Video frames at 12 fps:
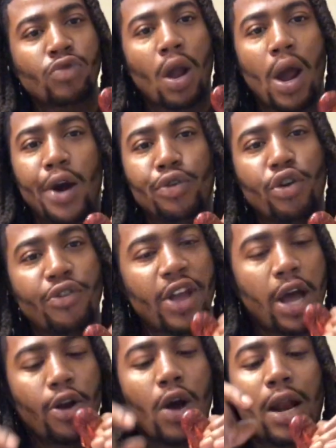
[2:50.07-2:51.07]
I don't know if
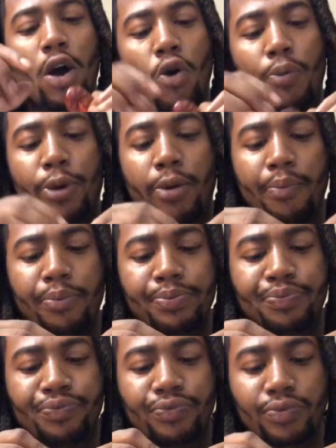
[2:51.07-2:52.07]
y'all know how to open them.
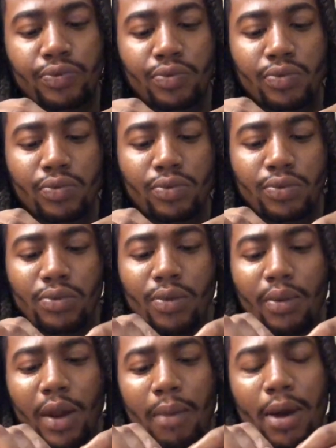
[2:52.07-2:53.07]

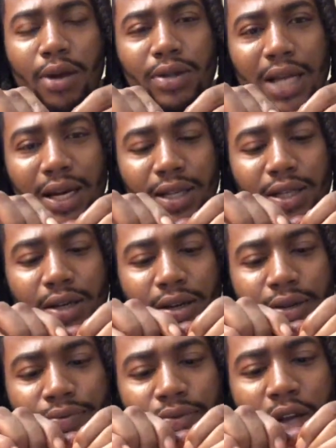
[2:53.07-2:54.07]
Bro, you take this
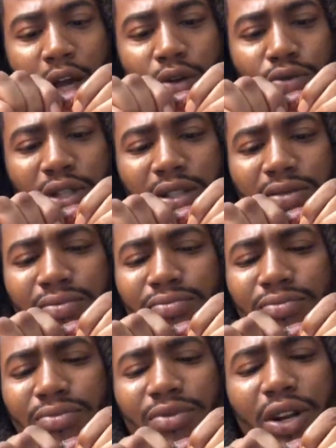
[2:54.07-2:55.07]
hill and you just
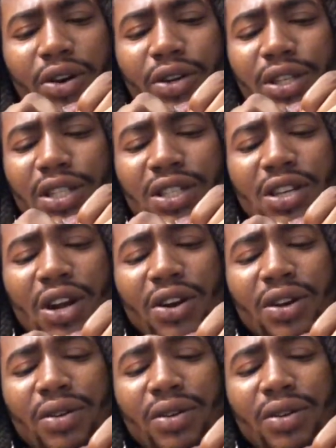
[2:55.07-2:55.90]
literally just turn